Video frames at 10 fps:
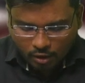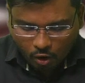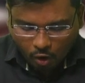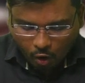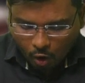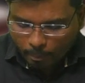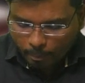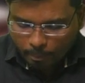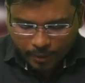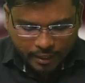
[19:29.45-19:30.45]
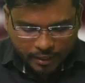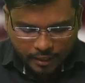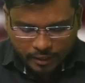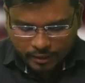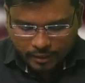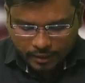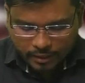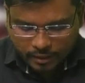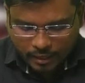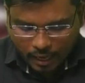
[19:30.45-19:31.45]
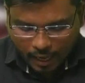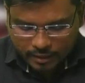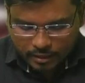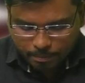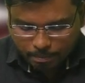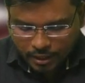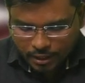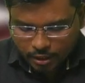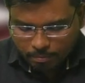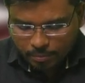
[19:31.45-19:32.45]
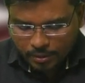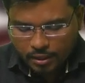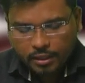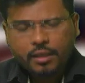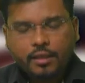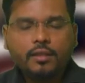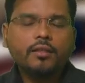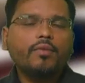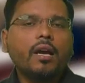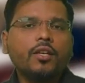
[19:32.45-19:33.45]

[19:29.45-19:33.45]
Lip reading: operating lease as PPE in the balance sheet,